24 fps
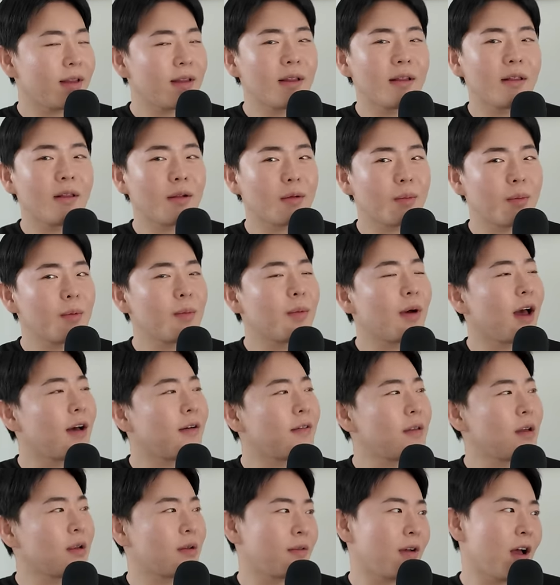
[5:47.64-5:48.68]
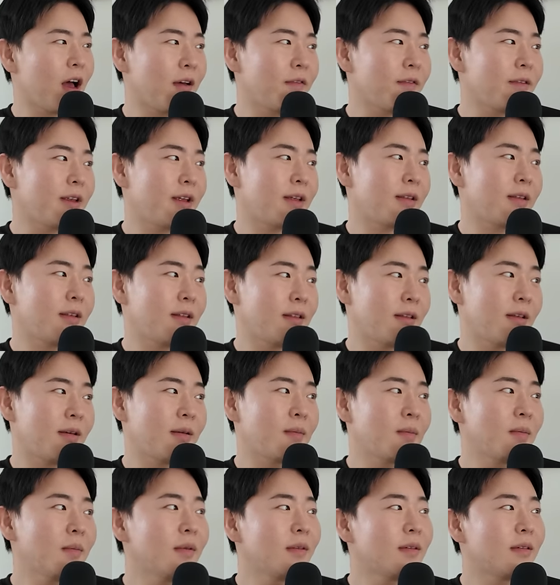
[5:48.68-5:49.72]
and a lot of people have a lot of confidence in
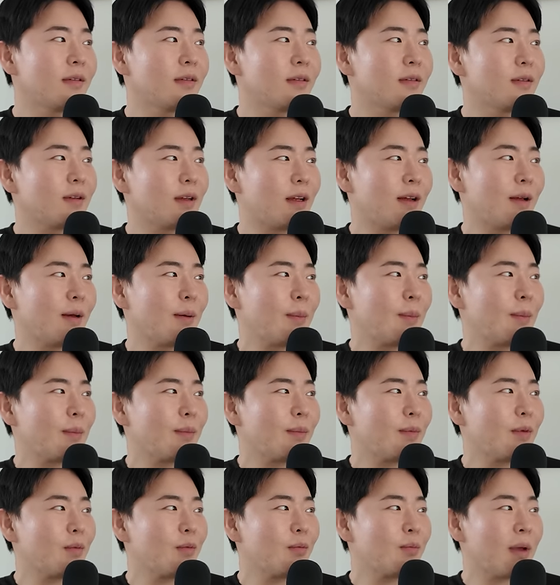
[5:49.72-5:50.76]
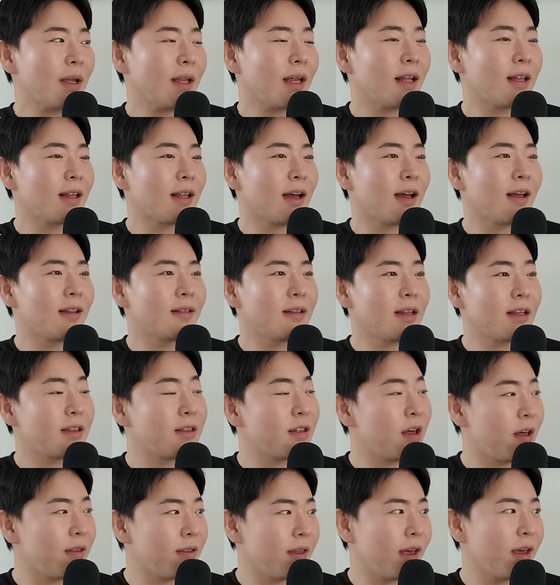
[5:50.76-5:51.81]
them, um, meaning that they
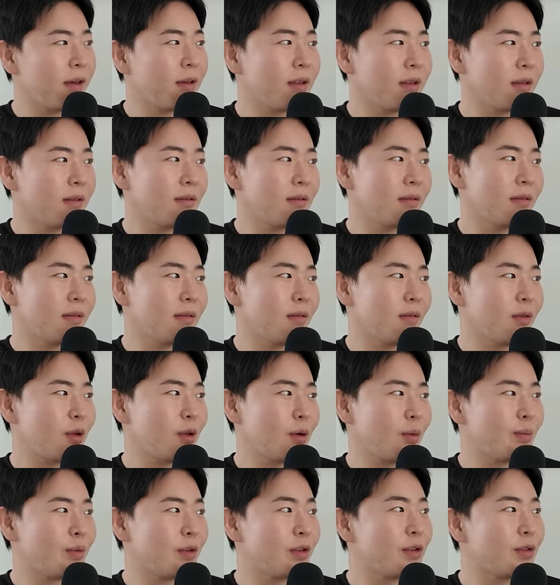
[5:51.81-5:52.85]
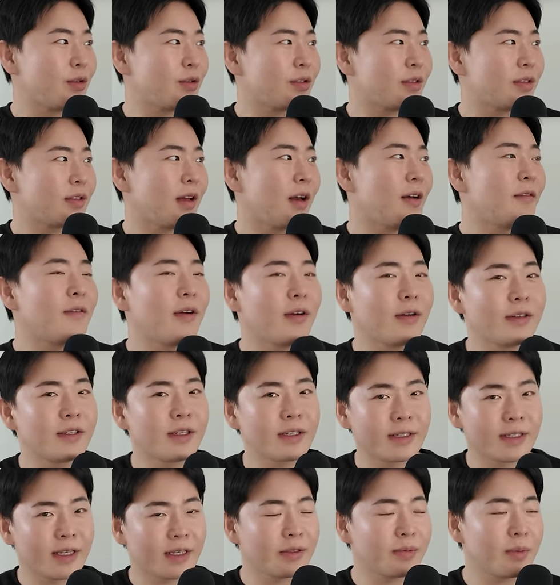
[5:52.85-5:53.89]
thought they could you know produce a very
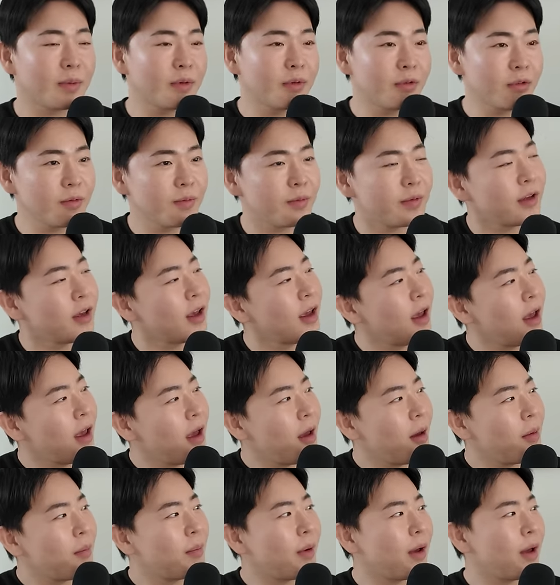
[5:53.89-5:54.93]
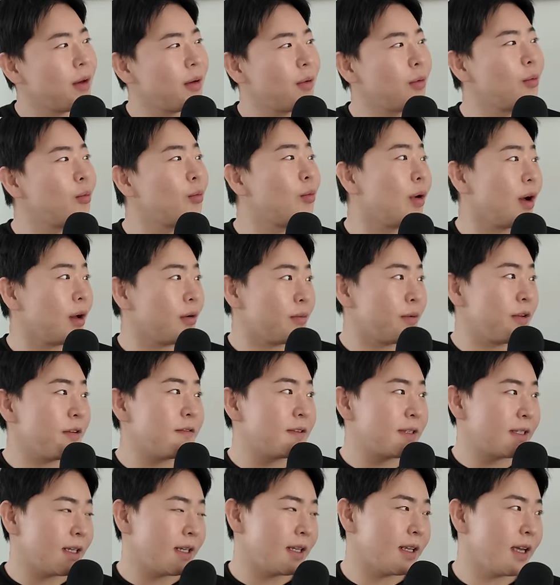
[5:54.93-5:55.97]
successful group. Mm-hmm. But what we've
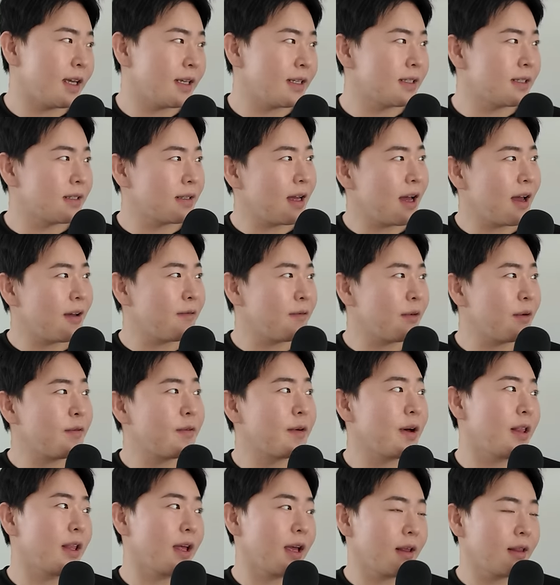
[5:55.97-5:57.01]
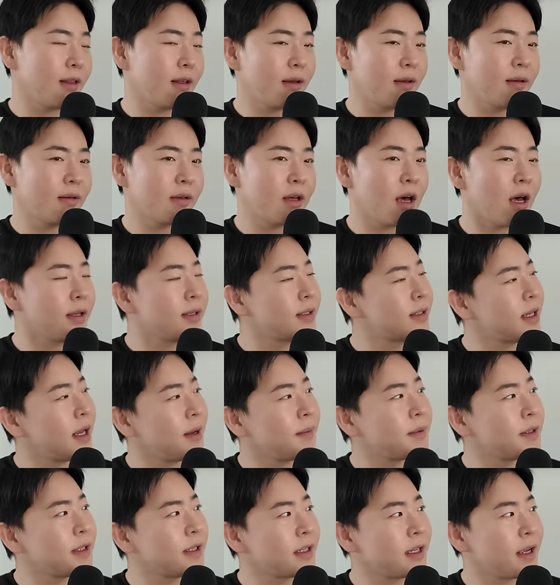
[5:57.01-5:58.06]
seen is I, we felt like the
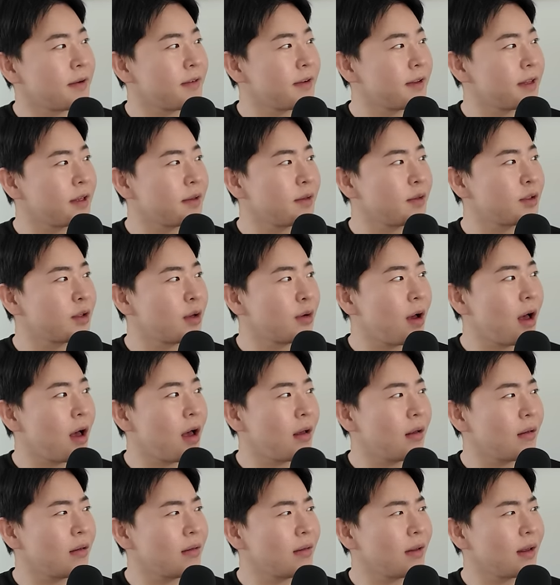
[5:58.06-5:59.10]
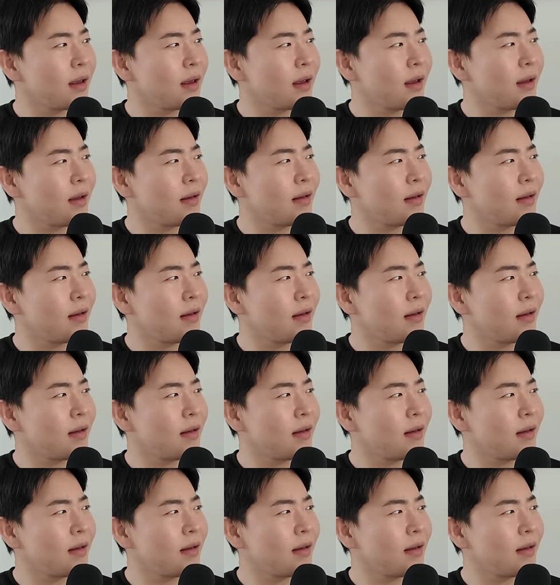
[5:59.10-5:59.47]
concept and everything is so out like